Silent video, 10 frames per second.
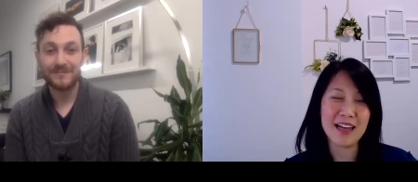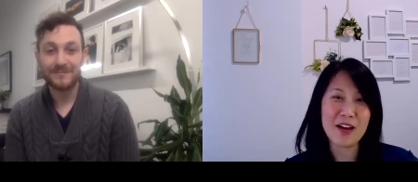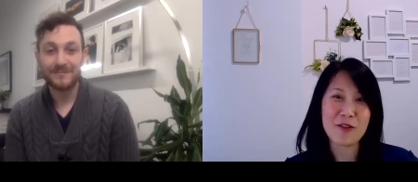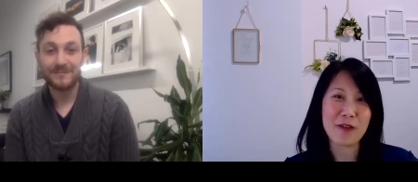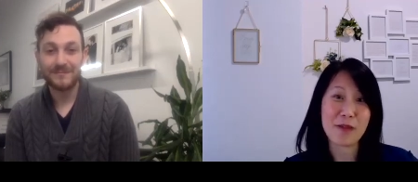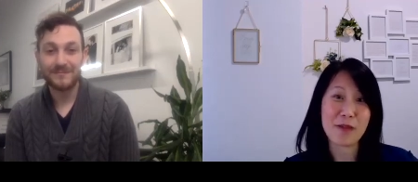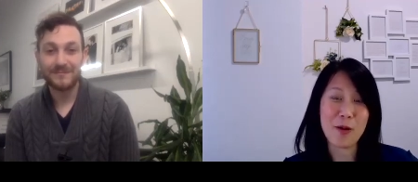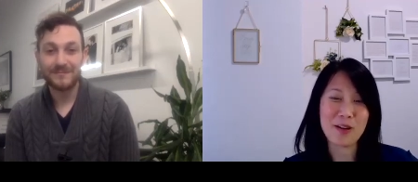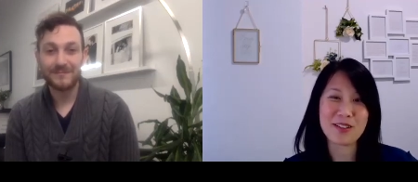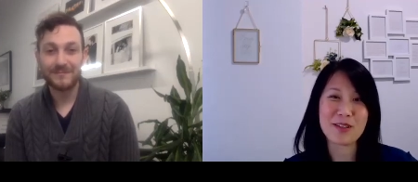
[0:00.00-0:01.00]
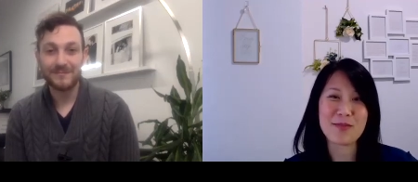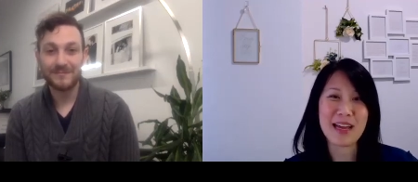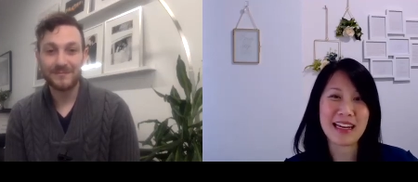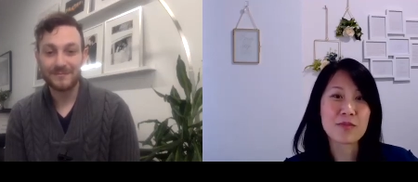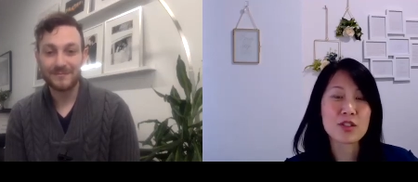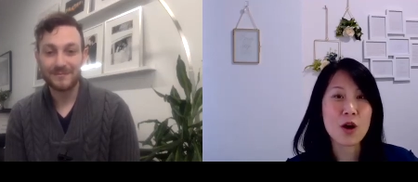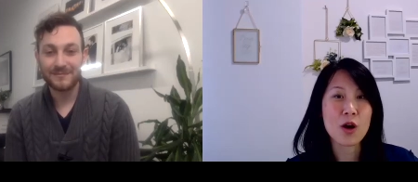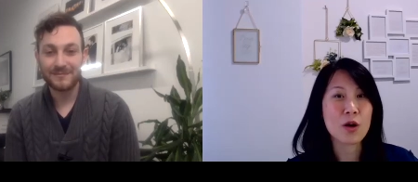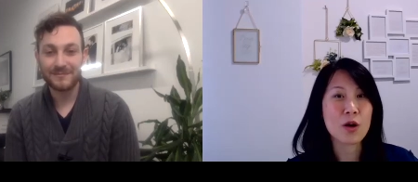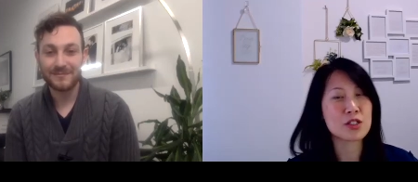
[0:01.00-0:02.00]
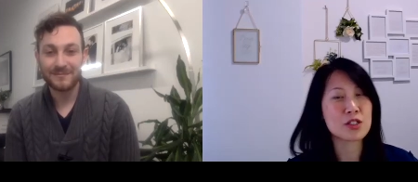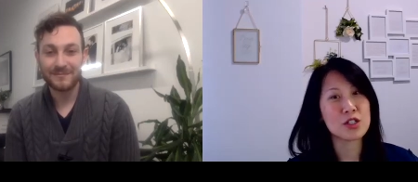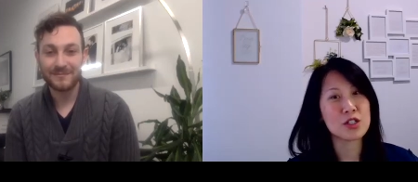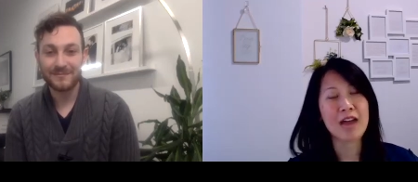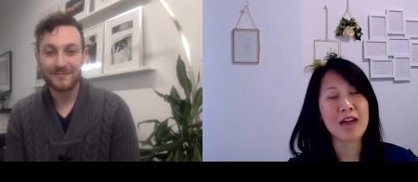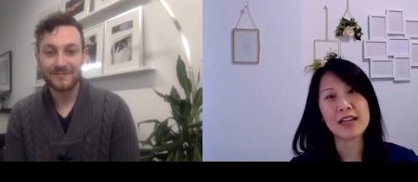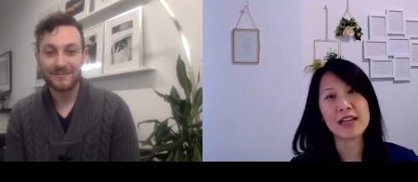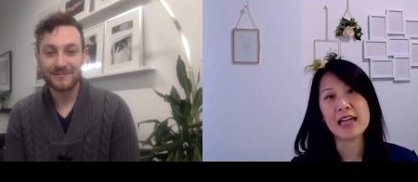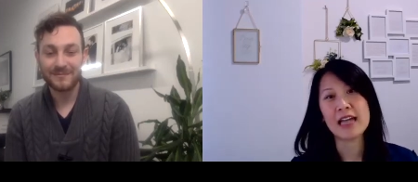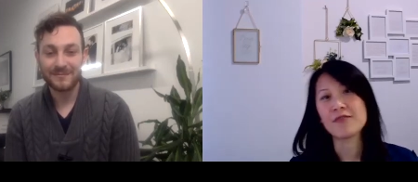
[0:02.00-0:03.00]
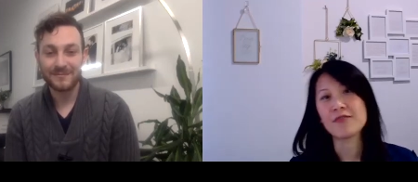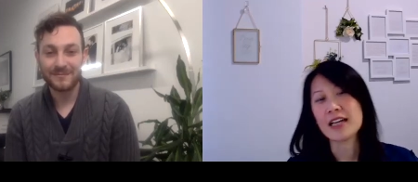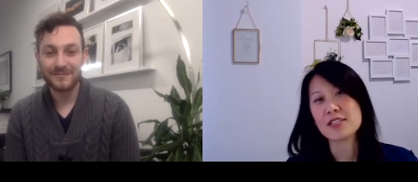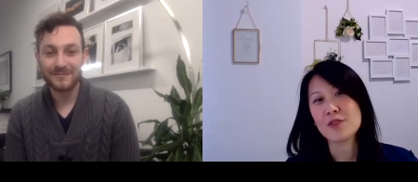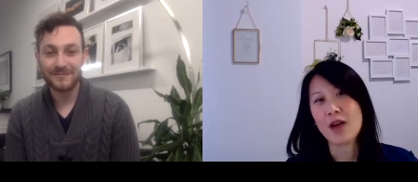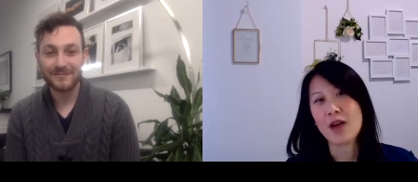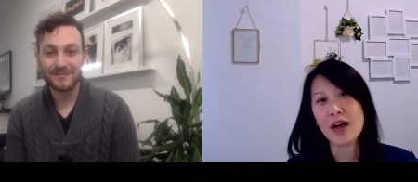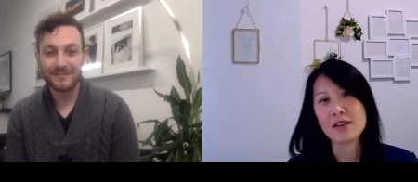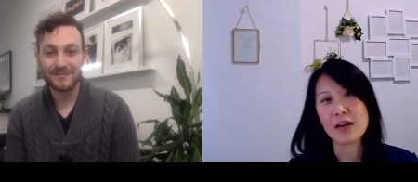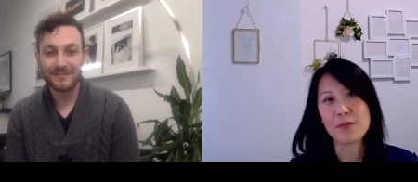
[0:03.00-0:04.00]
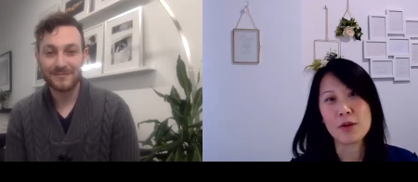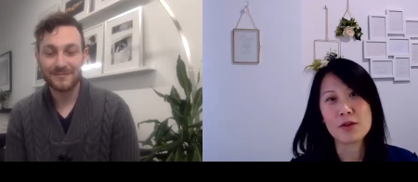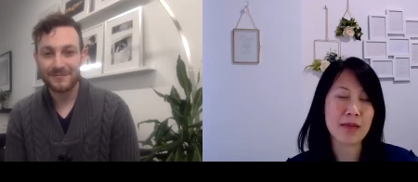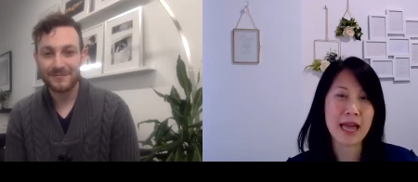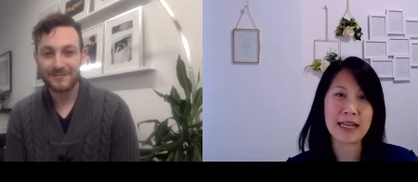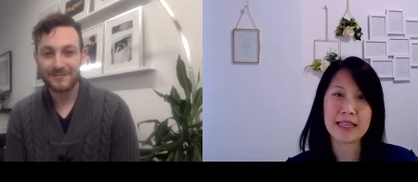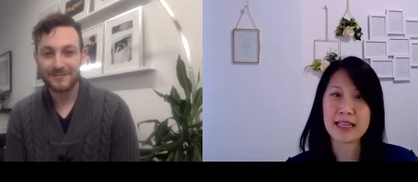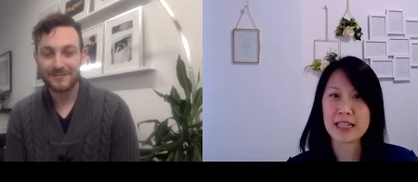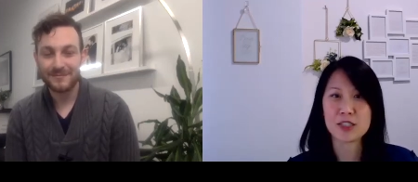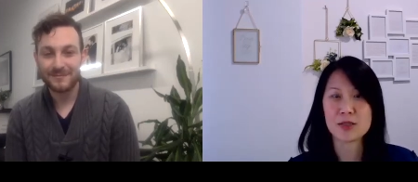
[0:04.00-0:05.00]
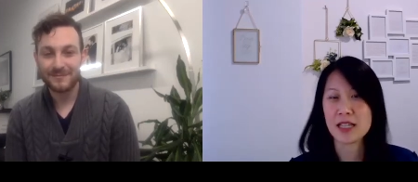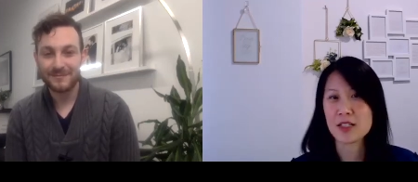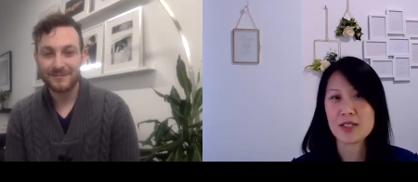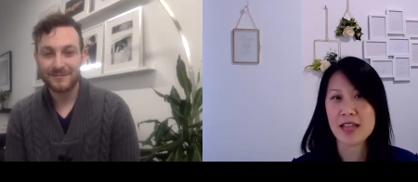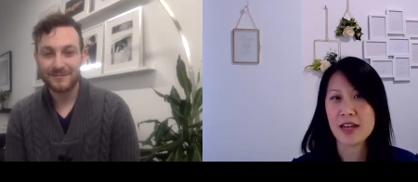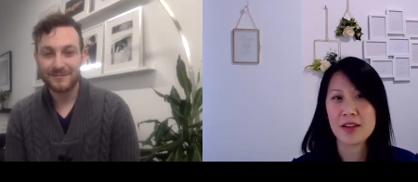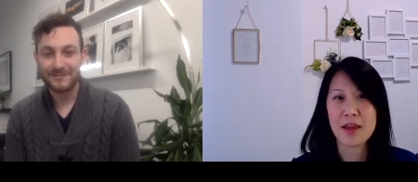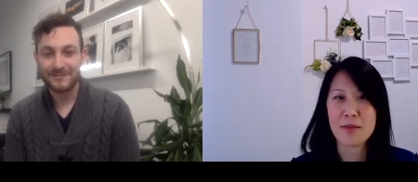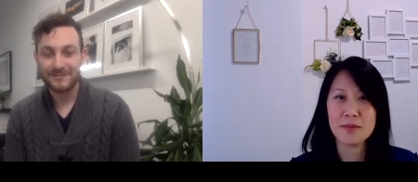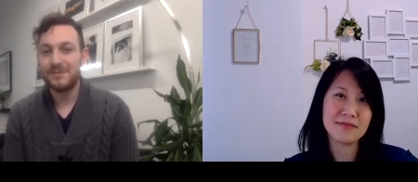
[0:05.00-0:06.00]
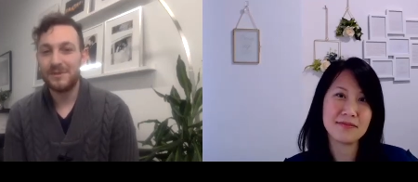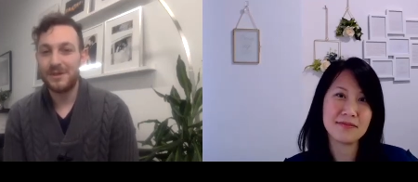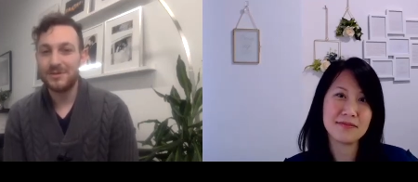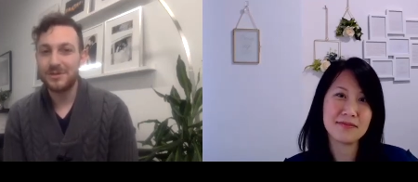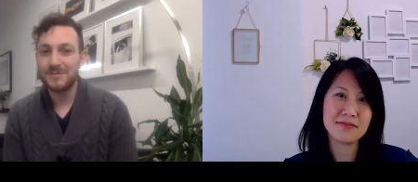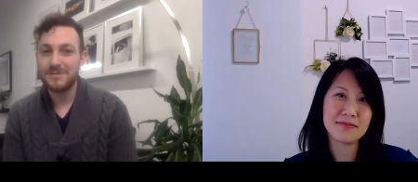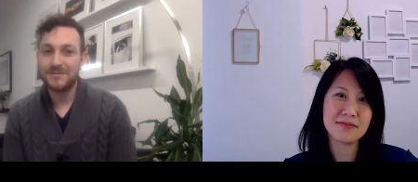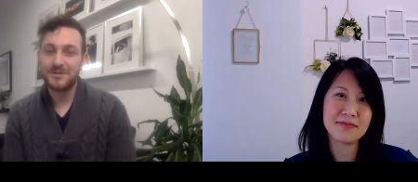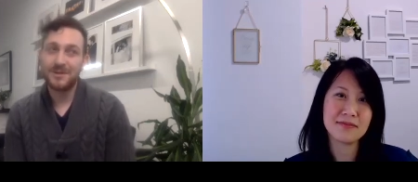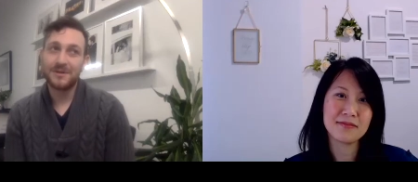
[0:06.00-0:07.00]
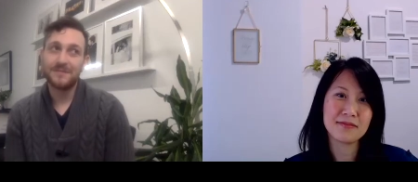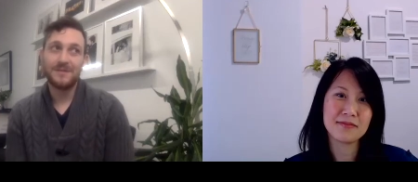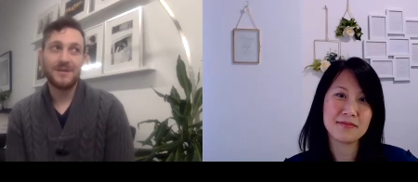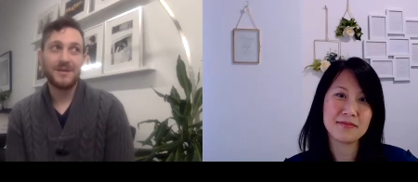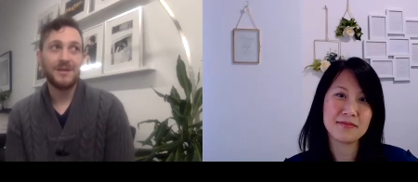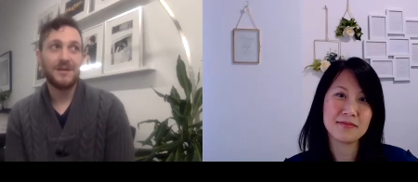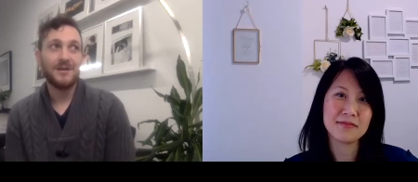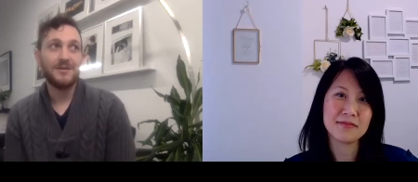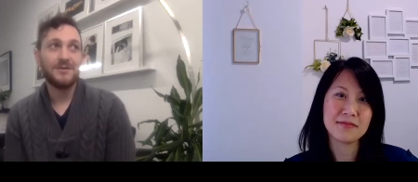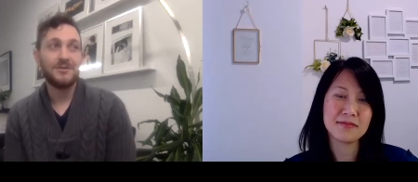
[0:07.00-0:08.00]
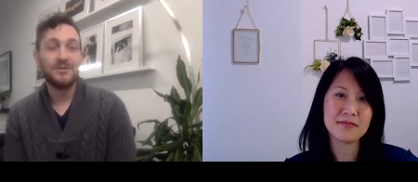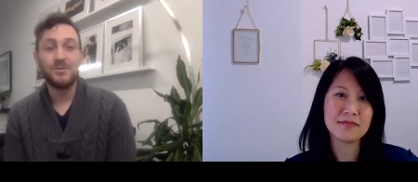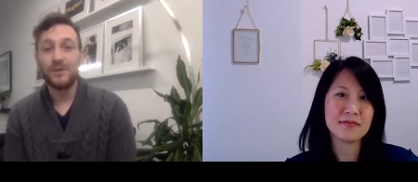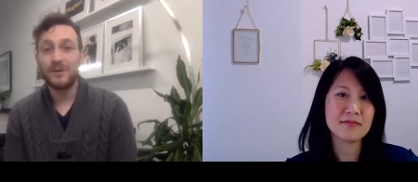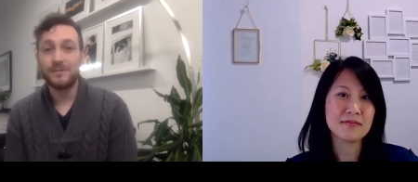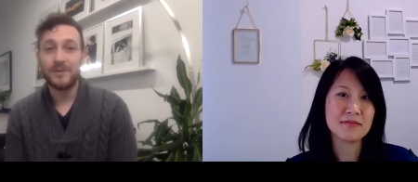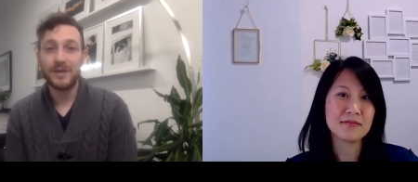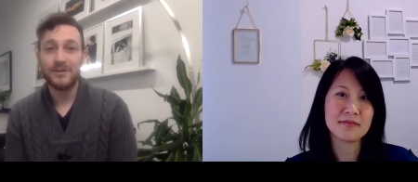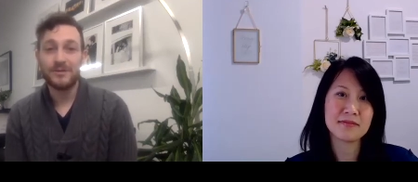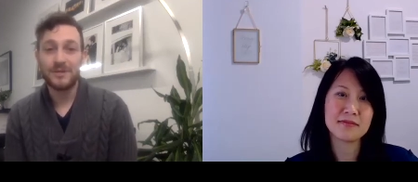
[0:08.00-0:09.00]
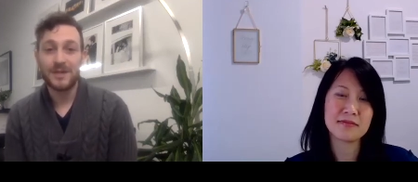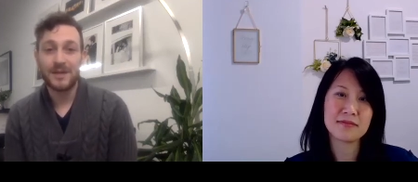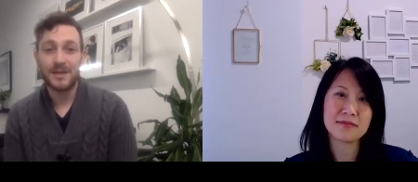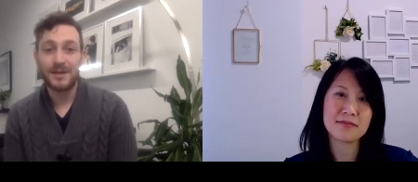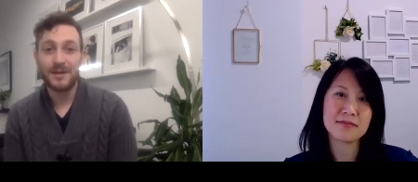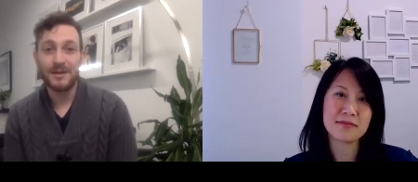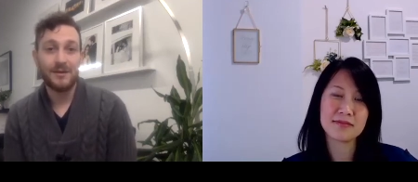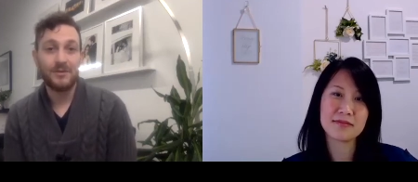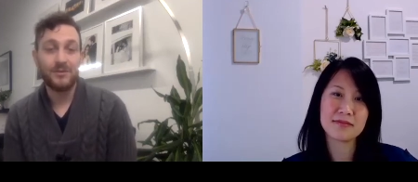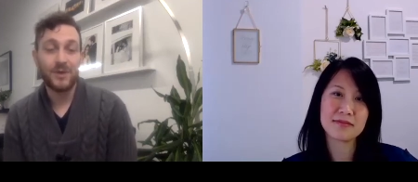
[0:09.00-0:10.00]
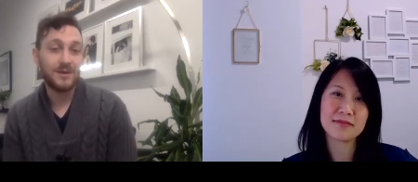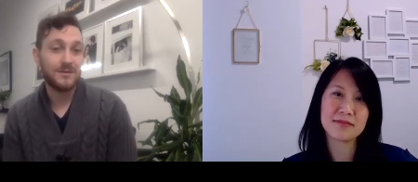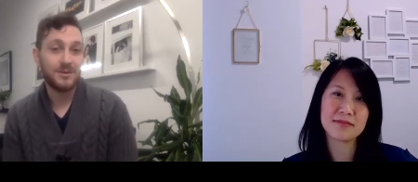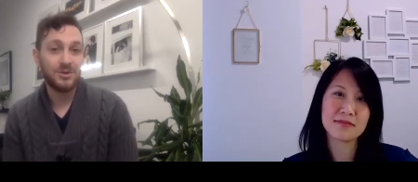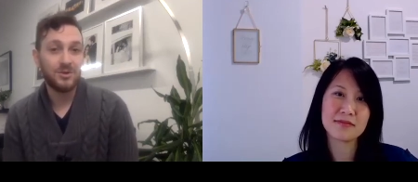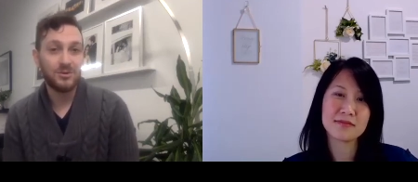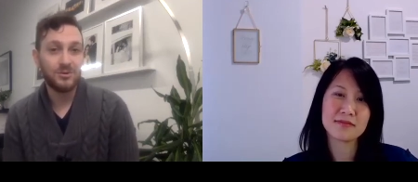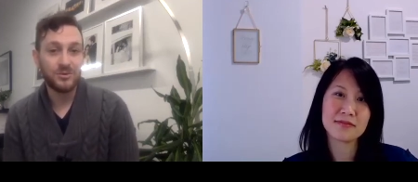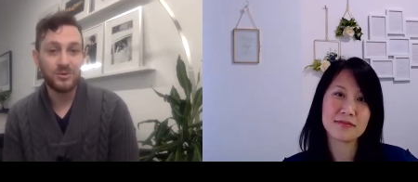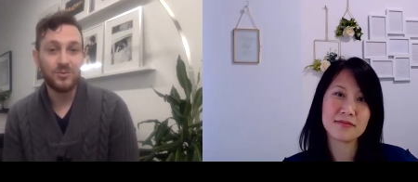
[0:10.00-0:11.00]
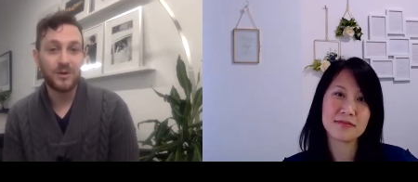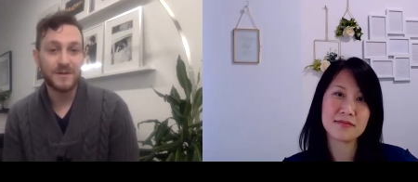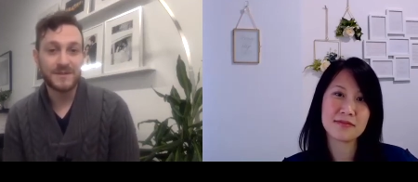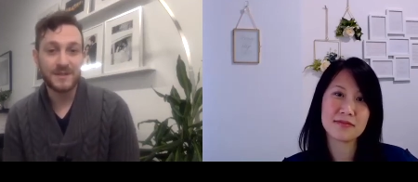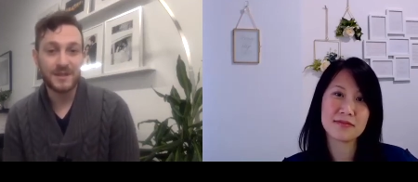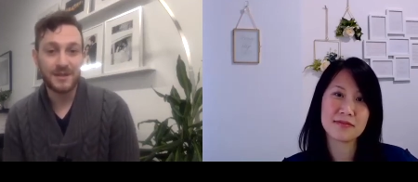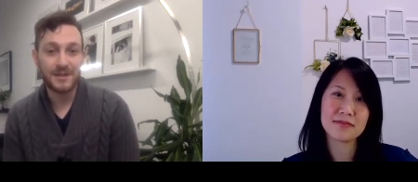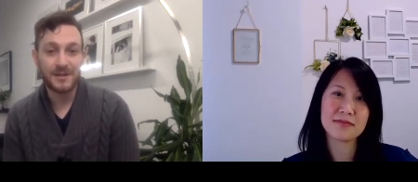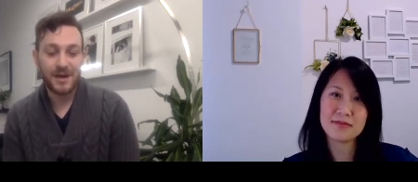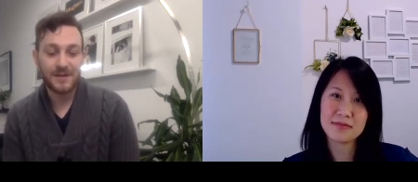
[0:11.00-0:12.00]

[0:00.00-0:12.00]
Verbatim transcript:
Speaker 1: great point to make. So do you have any advice for our couples? Anything that you would like to say to them?
Speaker 2: In terms of photography, you know, you want to plan your day the way that you want to see it. I think